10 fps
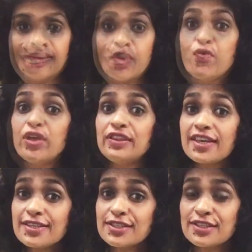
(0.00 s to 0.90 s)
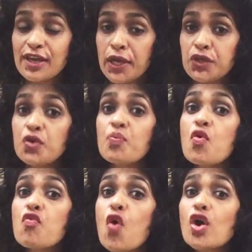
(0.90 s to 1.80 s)
With this, you
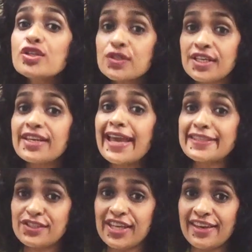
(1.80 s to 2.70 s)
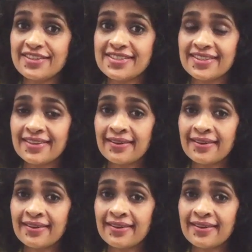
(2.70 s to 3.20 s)
move on to the next stage,